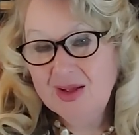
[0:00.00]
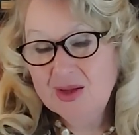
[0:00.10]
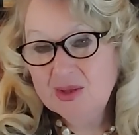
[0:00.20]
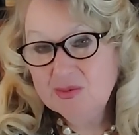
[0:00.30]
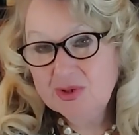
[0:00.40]

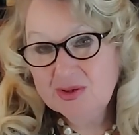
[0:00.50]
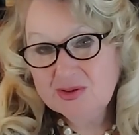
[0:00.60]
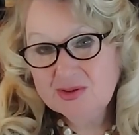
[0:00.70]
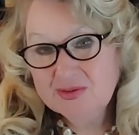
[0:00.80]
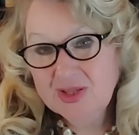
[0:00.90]
and
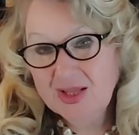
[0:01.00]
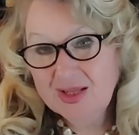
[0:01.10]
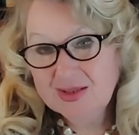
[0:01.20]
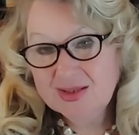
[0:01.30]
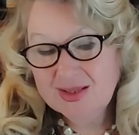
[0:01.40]
because of
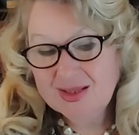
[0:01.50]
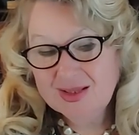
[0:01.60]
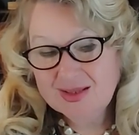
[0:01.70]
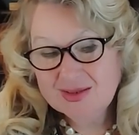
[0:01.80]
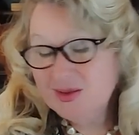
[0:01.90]
that,
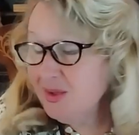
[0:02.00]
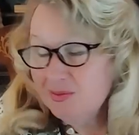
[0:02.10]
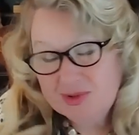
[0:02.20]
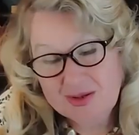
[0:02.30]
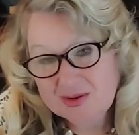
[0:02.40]

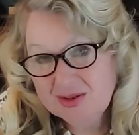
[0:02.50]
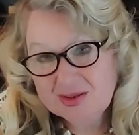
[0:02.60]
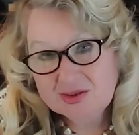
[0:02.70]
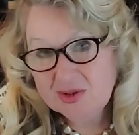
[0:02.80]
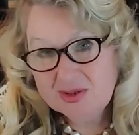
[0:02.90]
Trump doesn't
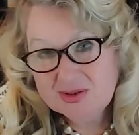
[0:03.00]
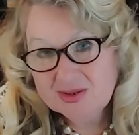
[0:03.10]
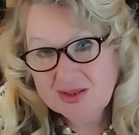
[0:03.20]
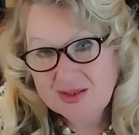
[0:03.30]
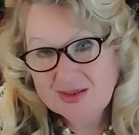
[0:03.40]

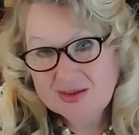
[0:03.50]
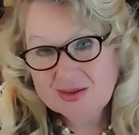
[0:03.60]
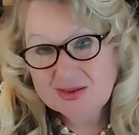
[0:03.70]
trust her,